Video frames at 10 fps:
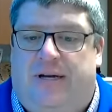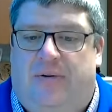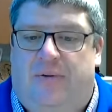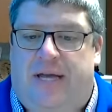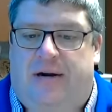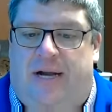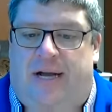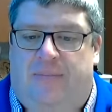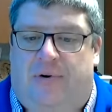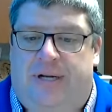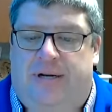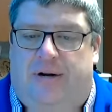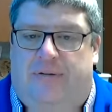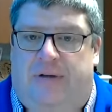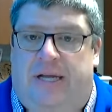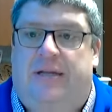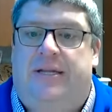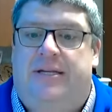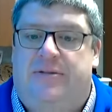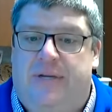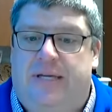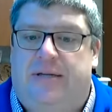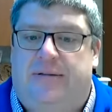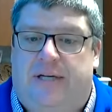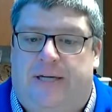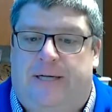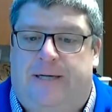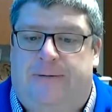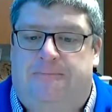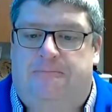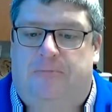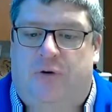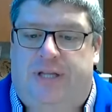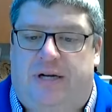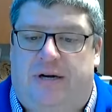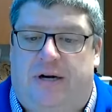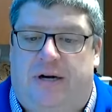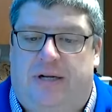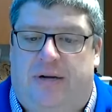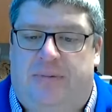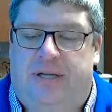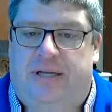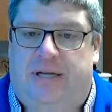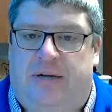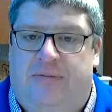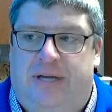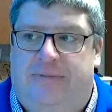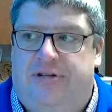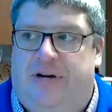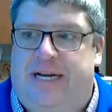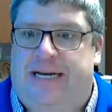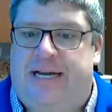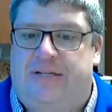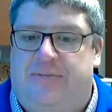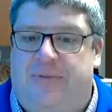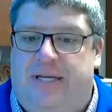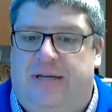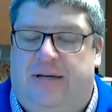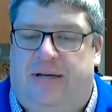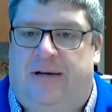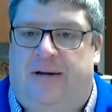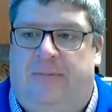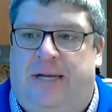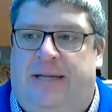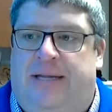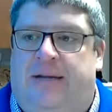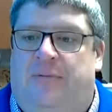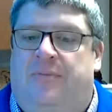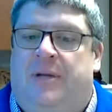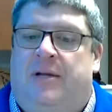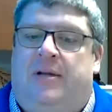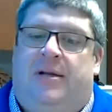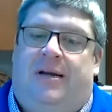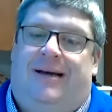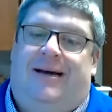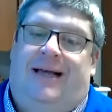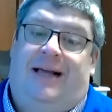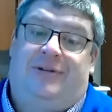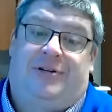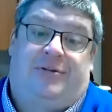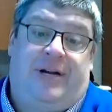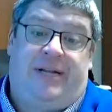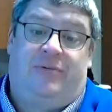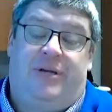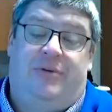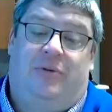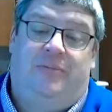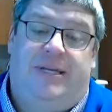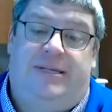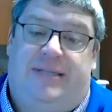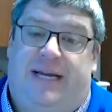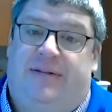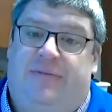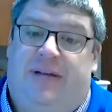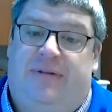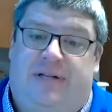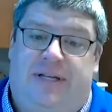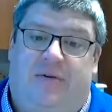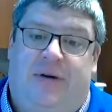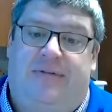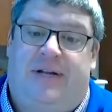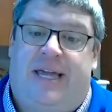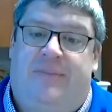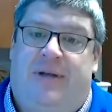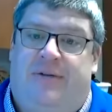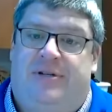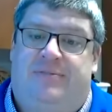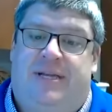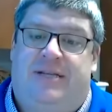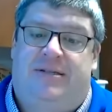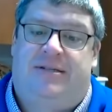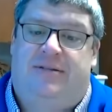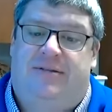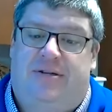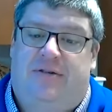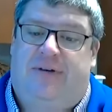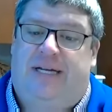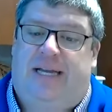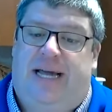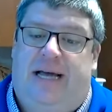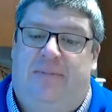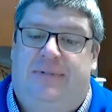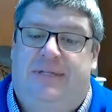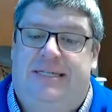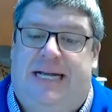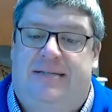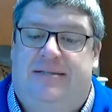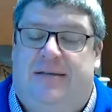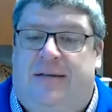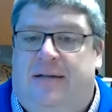We had our onboarding call finally this week with our company, and we have training next week. And then after training, we will be set. We have our CLIA waiver came in, which makes us a certified lab to test.